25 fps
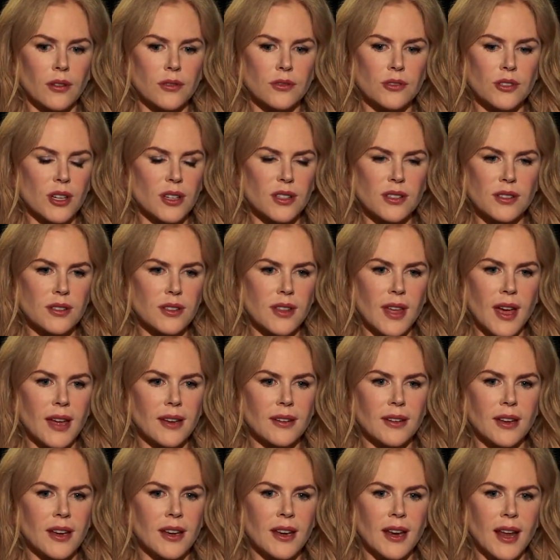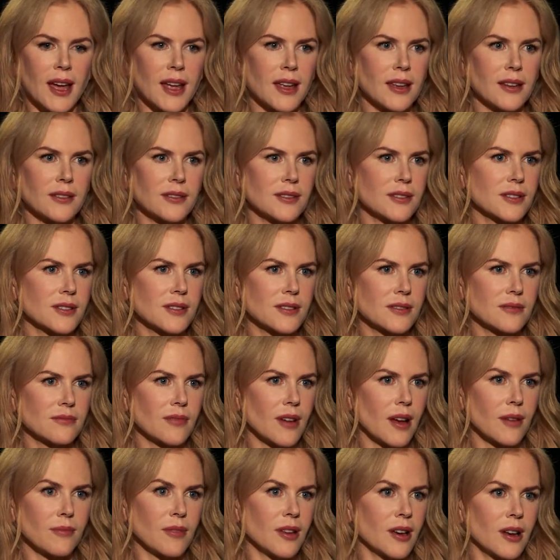just that innate,
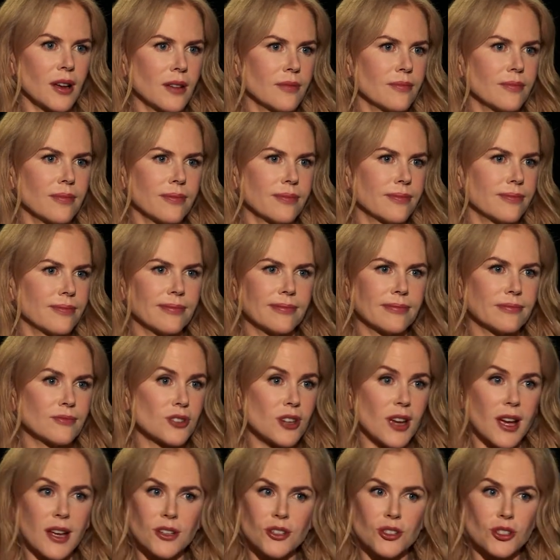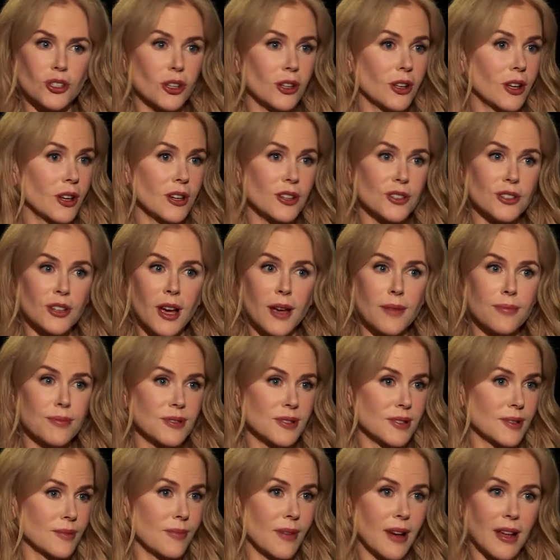I mean, I've changed a lot of
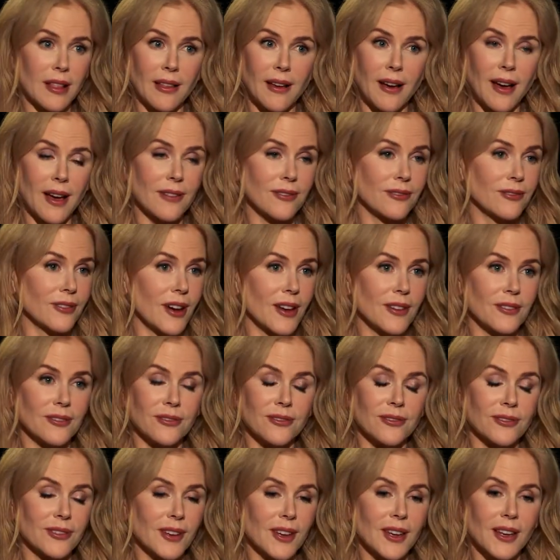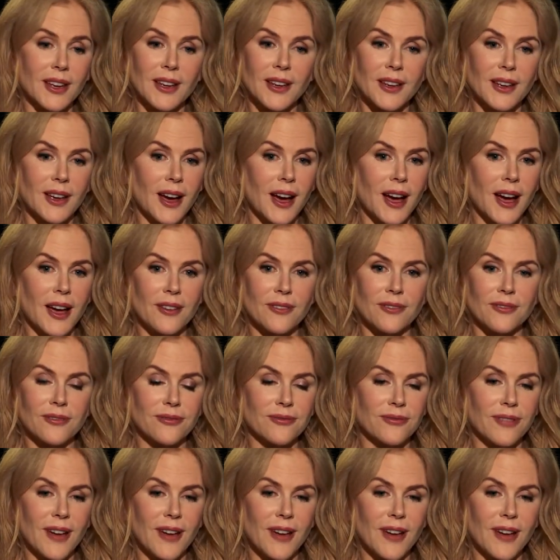diapers in my life. I've